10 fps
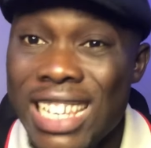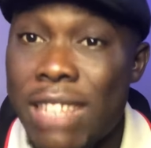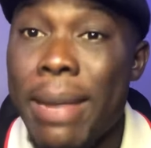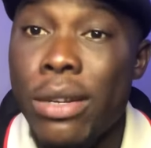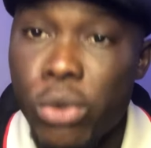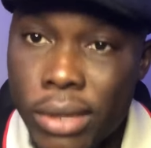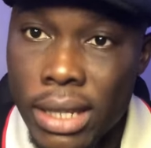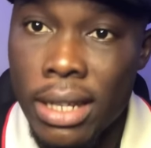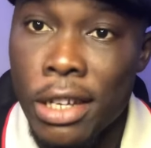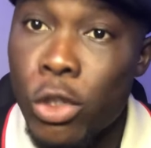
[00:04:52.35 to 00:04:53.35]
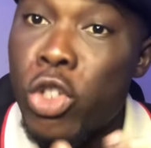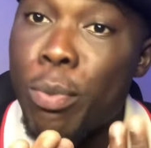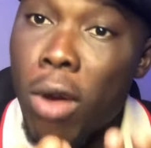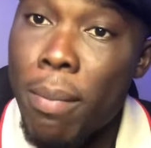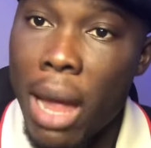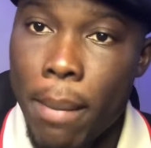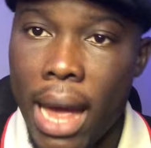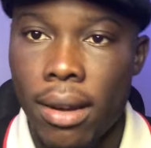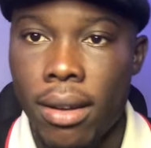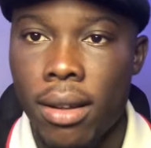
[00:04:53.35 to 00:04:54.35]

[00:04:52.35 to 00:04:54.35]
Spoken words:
it's my duty to spoil my man,